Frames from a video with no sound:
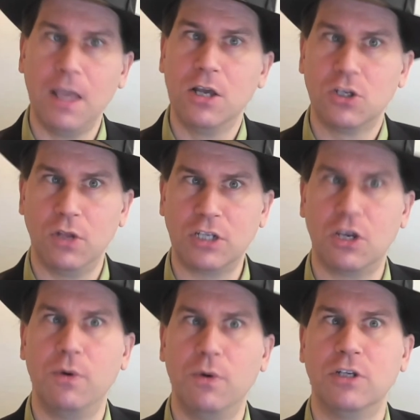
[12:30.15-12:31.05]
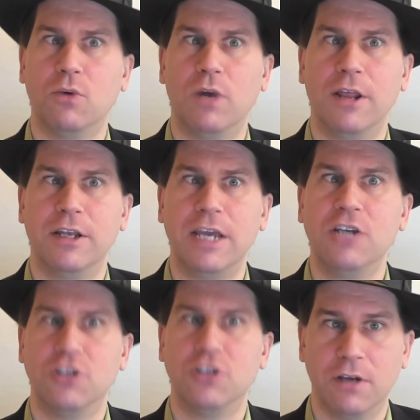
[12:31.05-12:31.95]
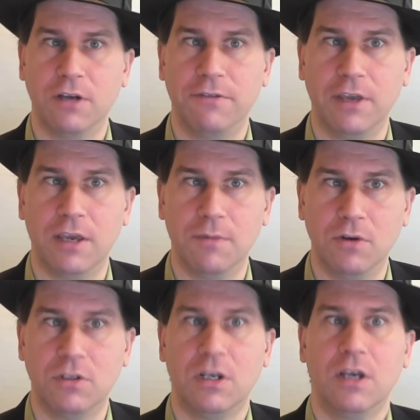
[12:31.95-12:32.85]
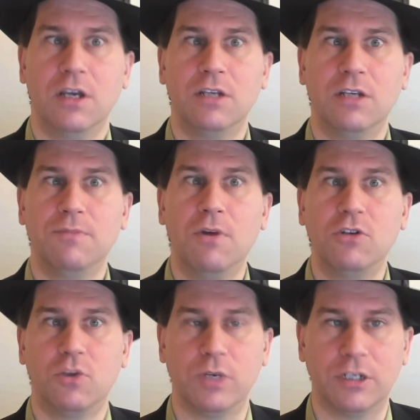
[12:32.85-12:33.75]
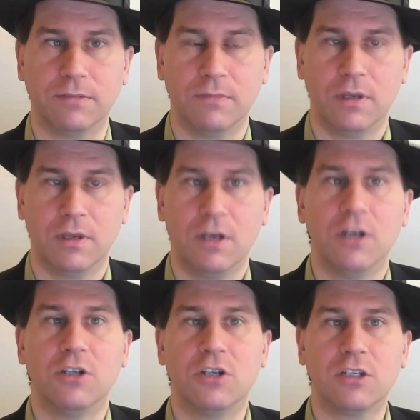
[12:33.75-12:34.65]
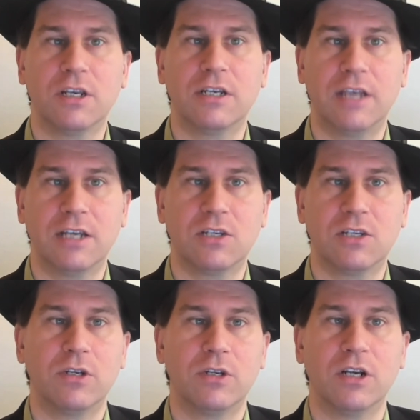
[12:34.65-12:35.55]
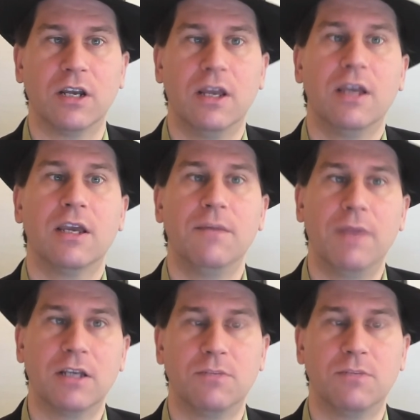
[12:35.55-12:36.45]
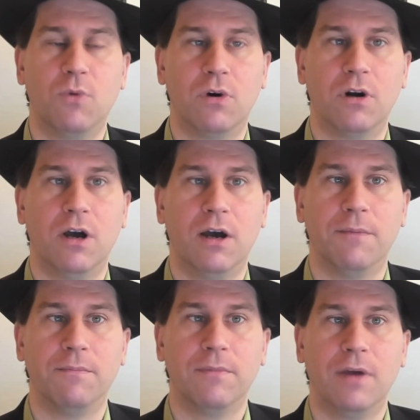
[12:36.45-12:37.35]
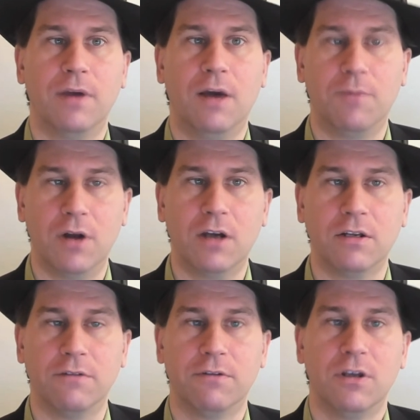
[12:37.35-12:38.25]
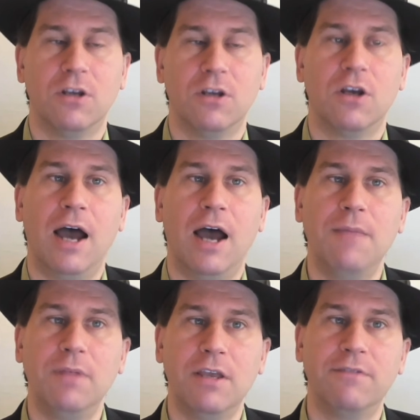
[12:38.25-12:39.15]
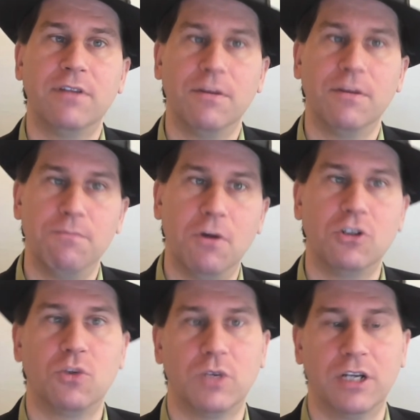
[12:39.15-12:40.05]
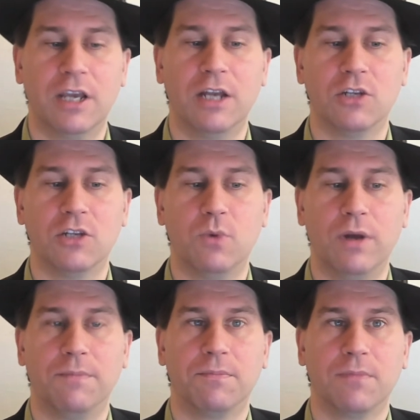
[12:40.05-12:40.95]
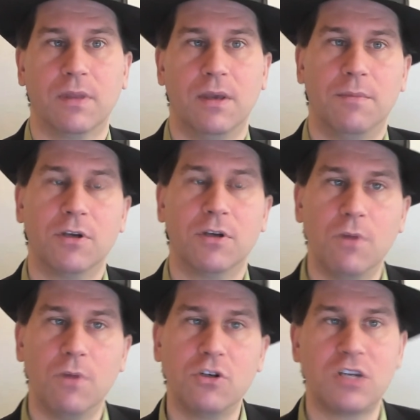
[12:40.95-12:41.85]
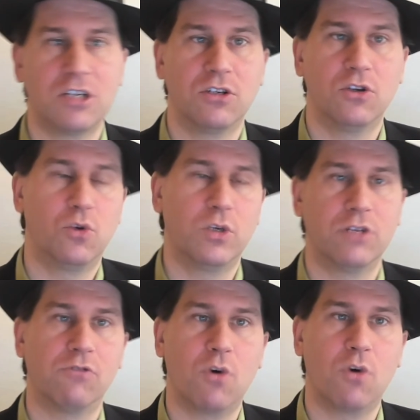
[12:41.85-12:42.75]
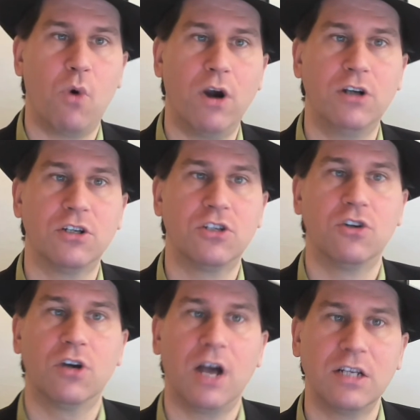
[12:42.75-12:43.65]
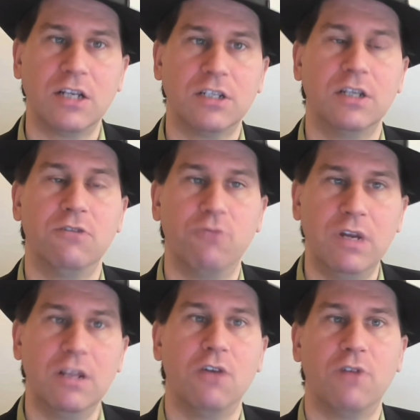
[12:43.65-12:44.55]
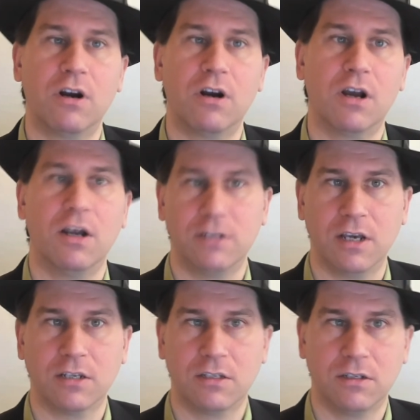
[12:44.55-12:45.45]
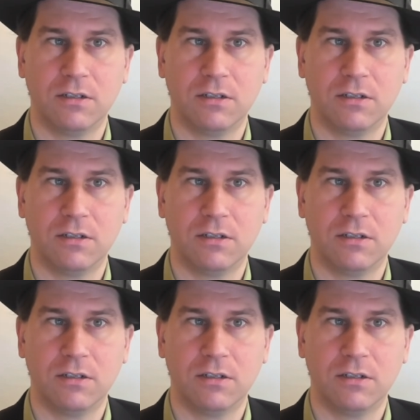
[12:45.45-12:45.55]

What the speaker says: So let's go into one of the dangers of thinking modes is mode switching. Just like task switching can make us more unproductive, I believe mode switching can as well. Because mode switching requires us to constantly reload our context.